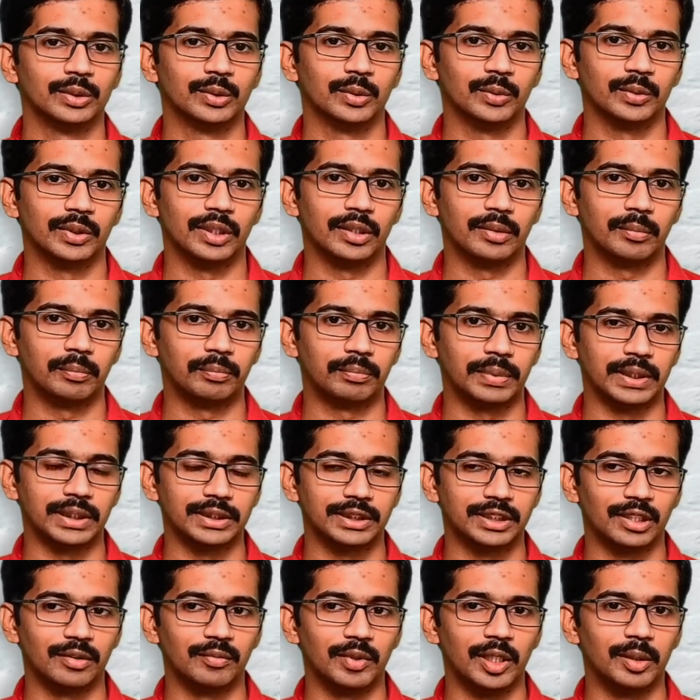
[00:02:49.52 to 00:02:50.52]
So the
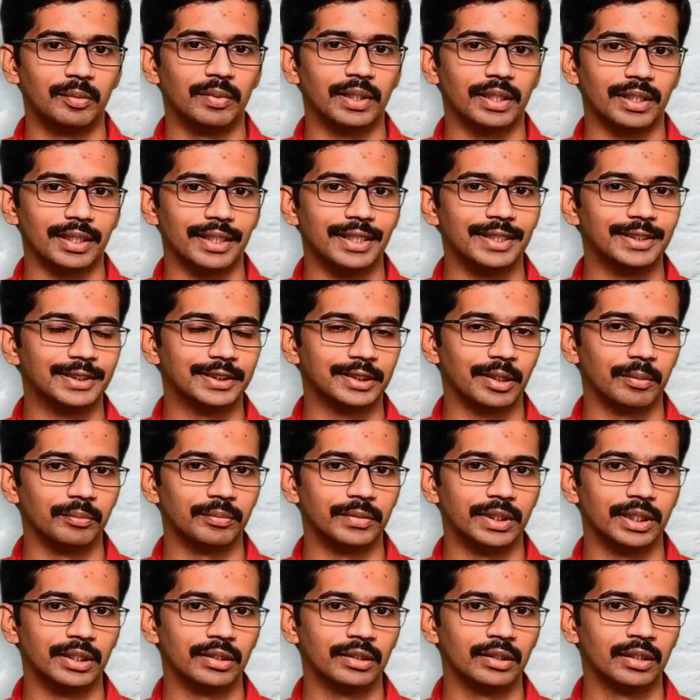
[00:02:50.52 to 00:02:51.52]
person will read
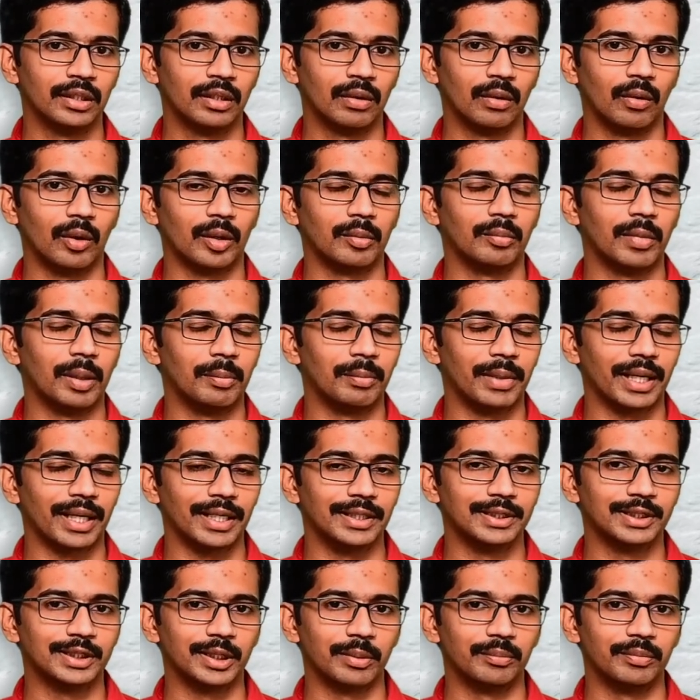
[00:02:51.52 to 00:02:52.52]
something or
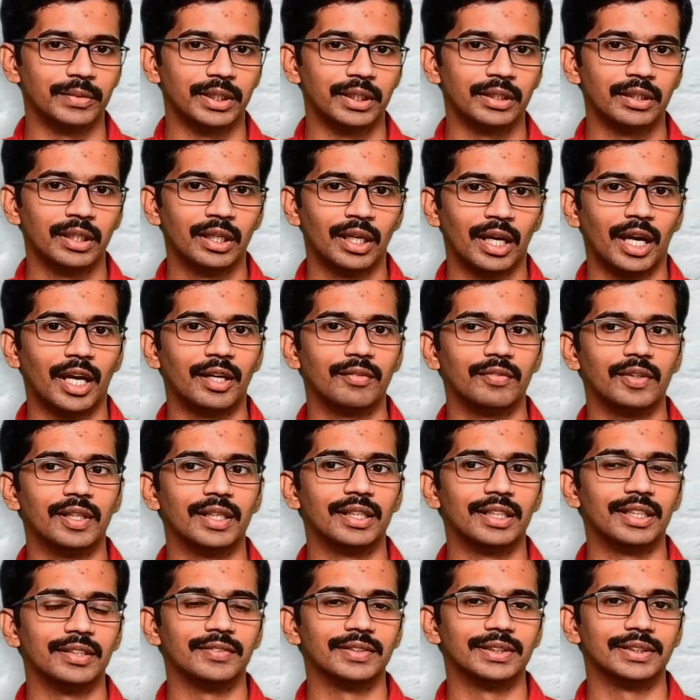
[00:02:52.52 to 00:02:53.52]
memorize something and
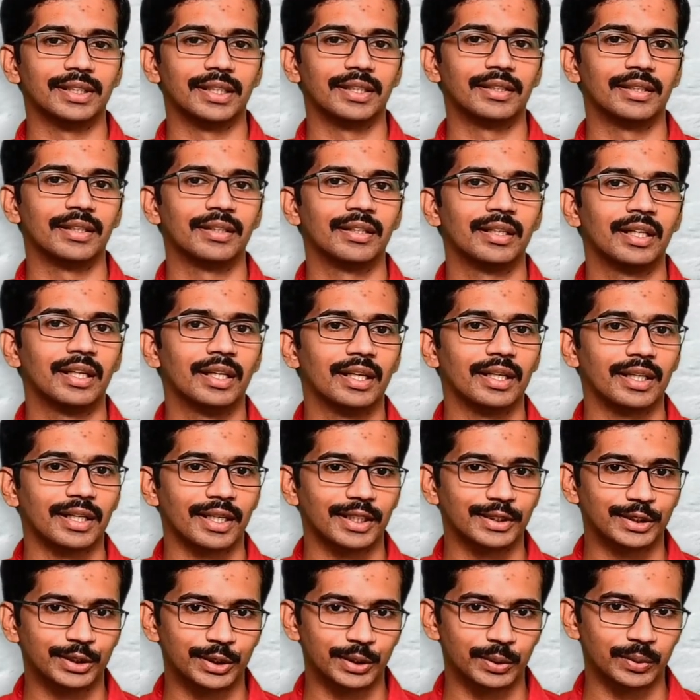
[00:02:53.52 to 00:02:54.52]
we'll give certain
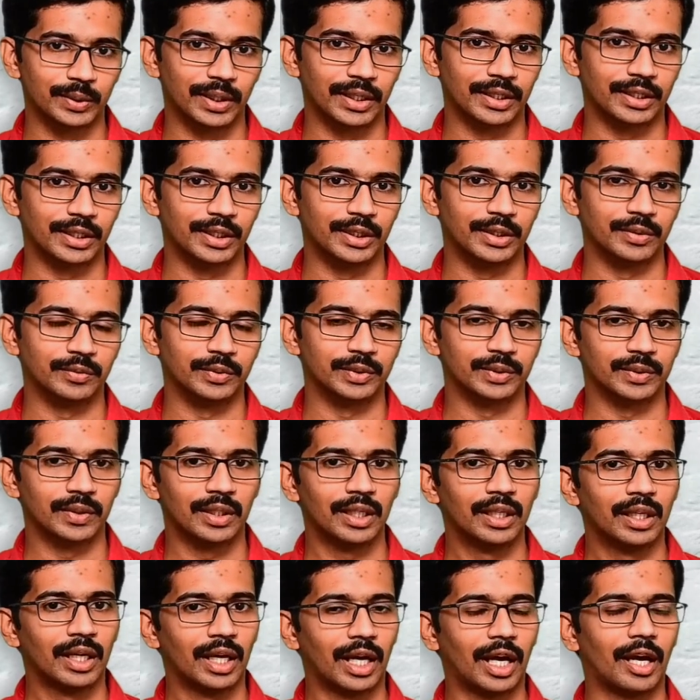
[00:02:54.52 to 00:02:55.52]
rest to that
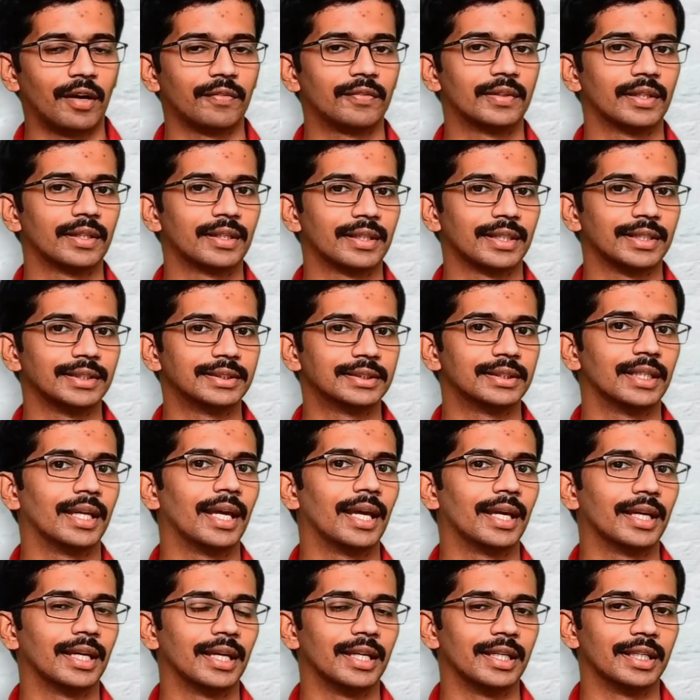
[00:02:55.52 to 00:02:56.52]
individual. After rest,
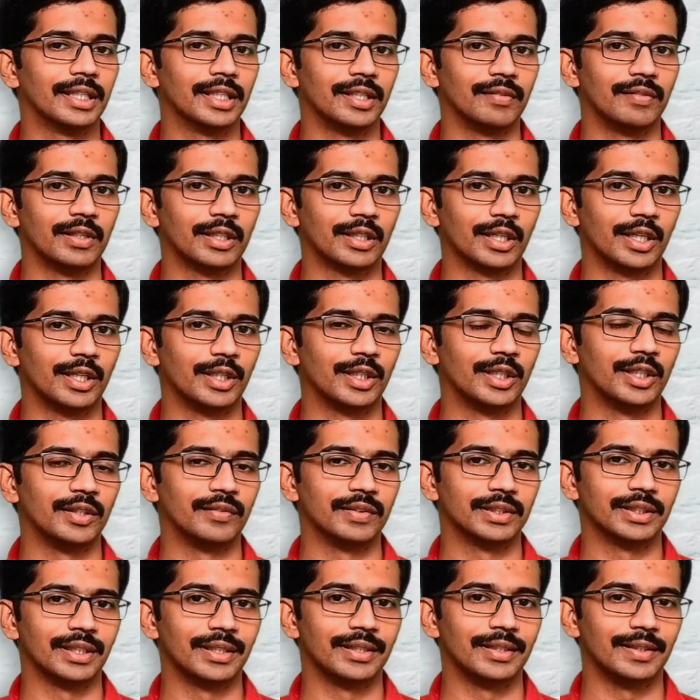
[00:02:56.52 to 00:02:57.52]
again, he will continue
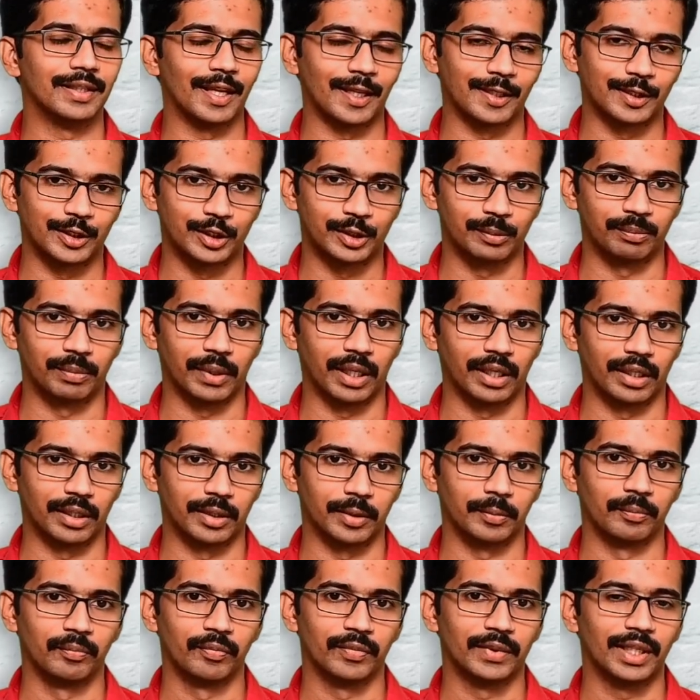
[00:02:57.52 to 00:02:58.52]
with the next part.
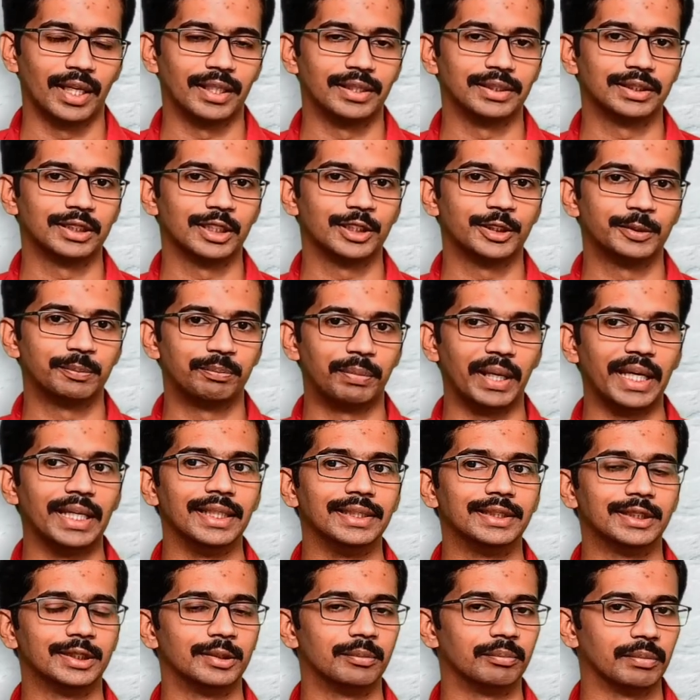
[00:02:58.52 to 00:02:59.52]
That is the
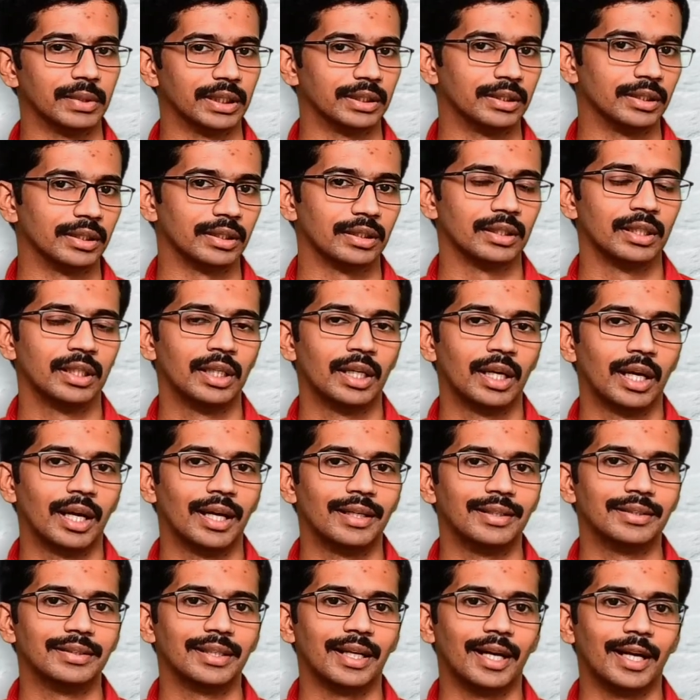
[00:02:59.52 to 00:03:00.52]
spaced method.
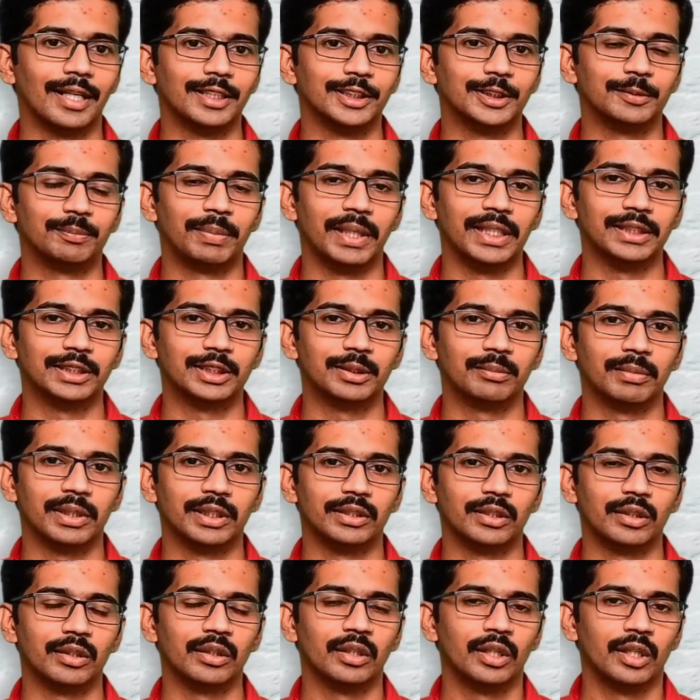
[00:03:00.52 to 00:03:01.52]
And in the unspaced
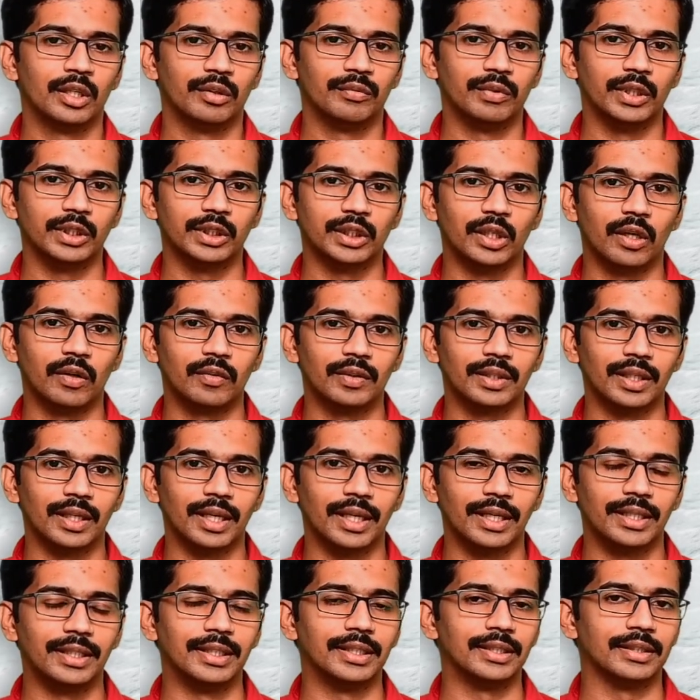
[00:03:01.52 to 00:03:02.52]
method, without
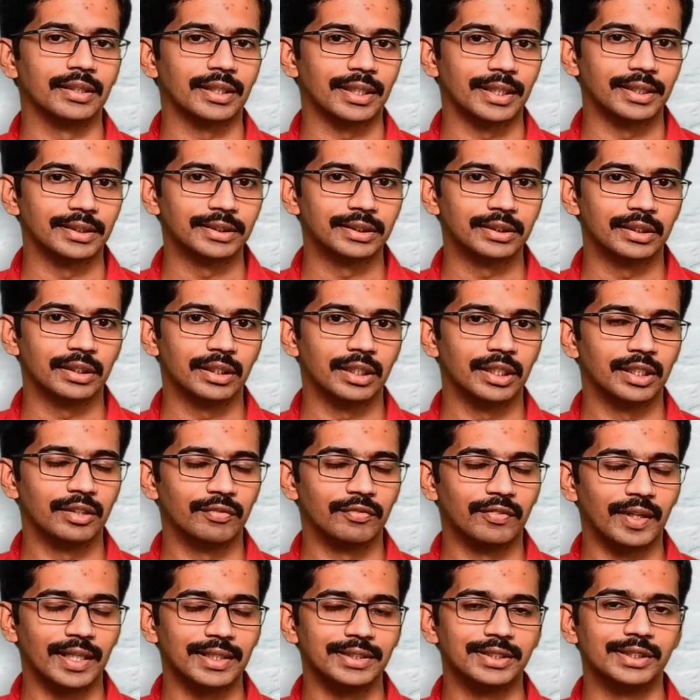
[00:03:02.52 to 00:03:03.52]
any rest,
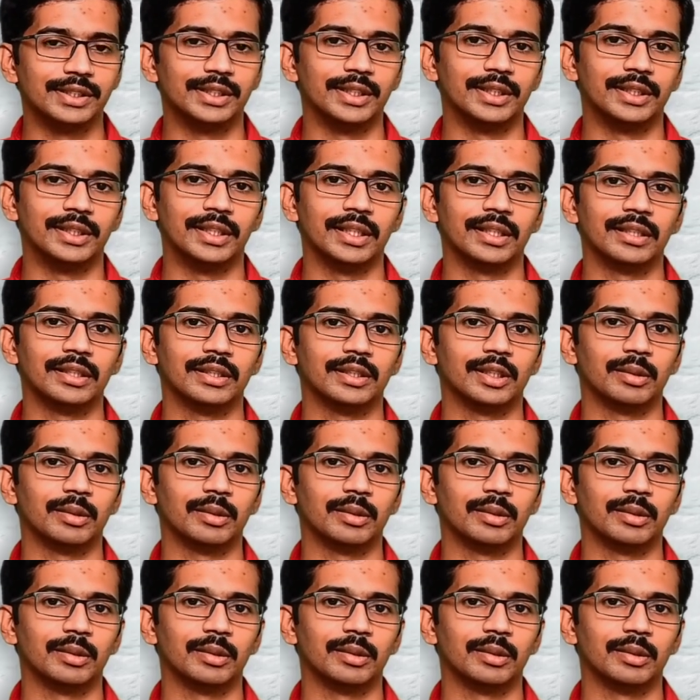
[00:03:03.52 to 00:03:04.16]
in one sitting,